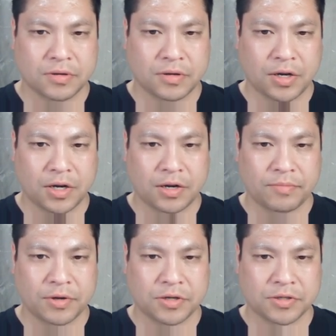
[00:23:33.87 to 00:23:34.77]

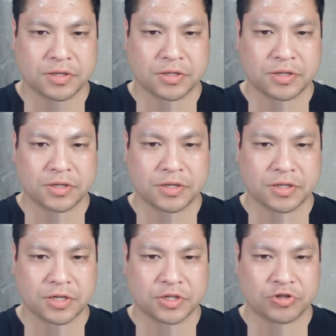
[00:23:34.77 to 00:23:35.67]
this is
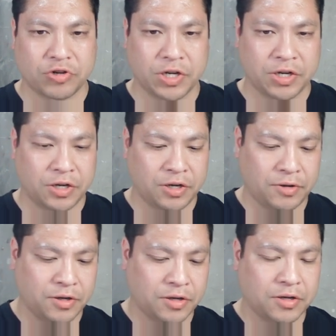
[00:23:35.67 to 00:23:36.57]
a
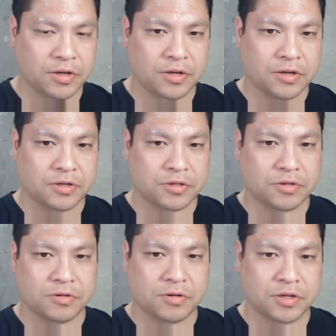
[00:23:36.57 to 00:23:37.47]
string.
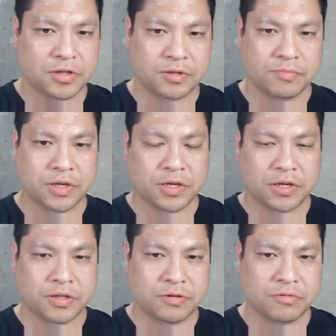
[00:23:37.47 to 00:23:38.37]
So I just make it
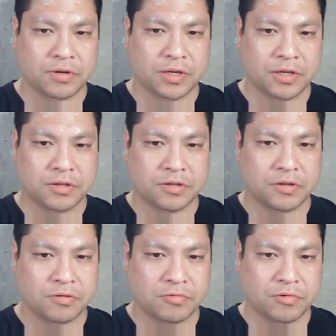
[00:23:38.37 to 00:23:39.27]
into an int.
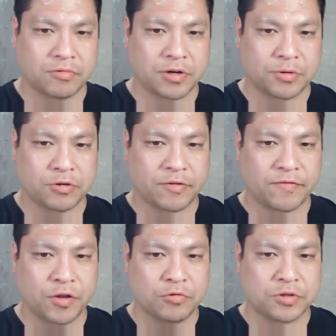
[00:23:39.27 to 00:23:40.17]
No, we want to do a
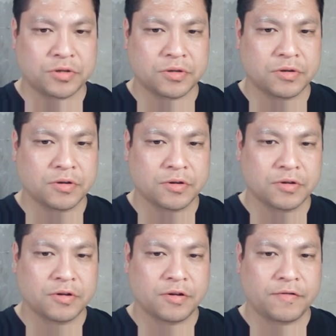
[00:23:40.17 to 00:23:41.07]
float.
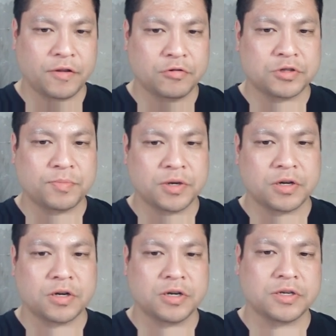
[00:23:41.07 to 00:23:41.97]
Float
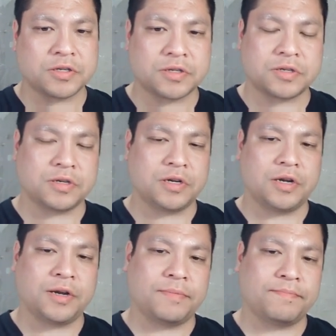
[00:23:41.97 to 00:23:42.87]
because
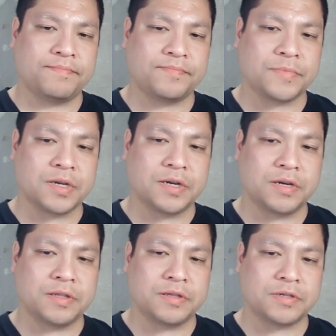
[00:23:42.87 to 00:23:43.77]
some
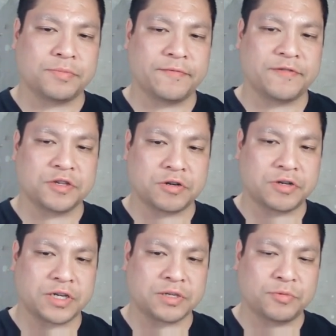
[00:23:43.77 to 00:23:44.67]
of these are
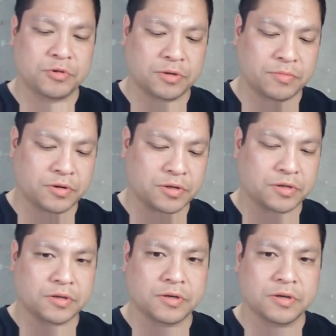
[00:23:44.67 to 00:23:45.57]
decimal
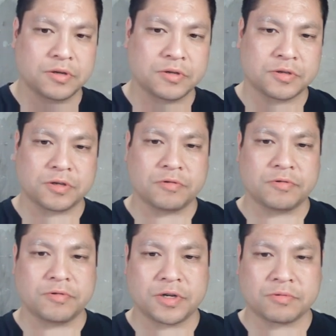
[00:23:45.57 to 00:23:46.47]
numbers.
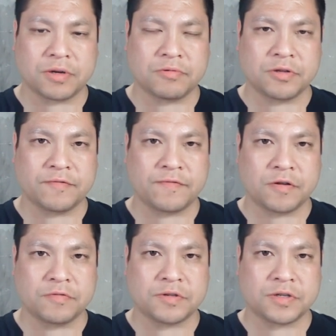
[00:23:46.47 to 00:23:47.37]
So that's why we do
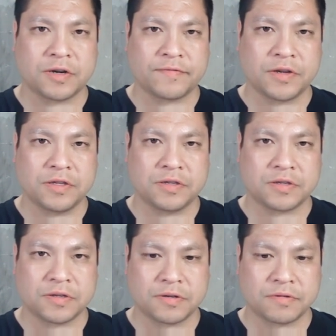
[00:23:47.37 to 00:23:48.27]
float instead of int.